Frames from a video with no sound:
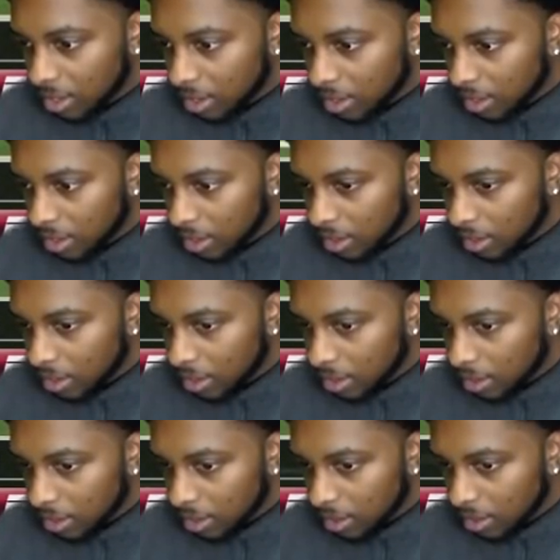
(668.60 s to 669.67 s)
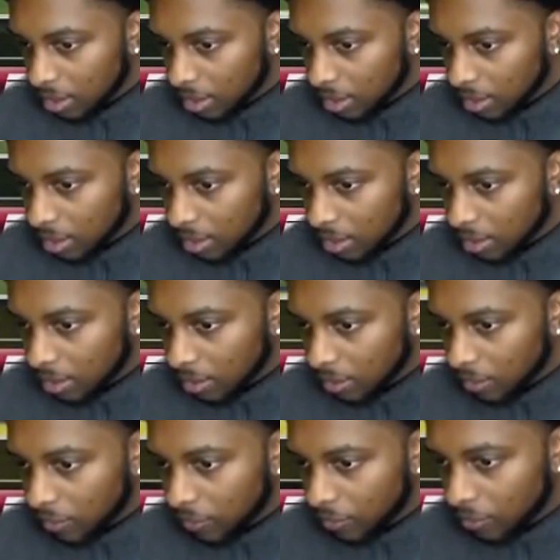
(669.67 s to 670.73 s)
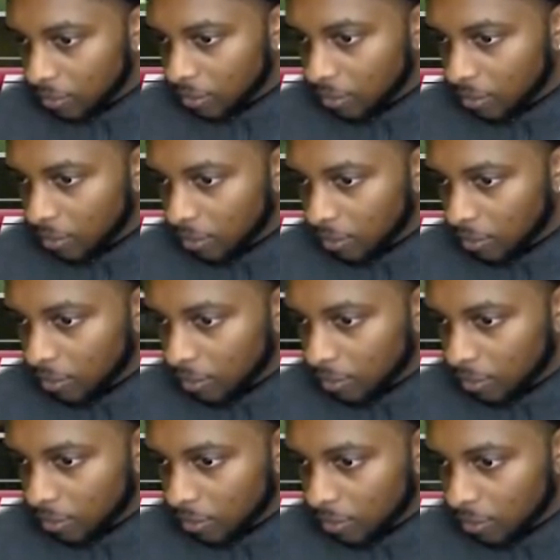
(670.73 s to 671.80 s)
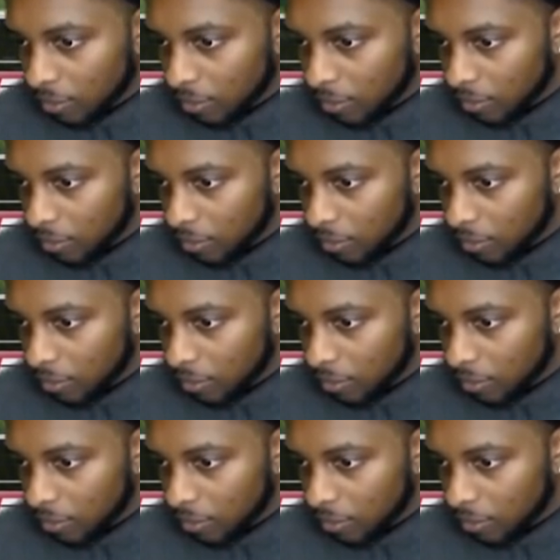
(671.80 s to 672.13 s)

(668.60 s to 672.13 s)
[no speech]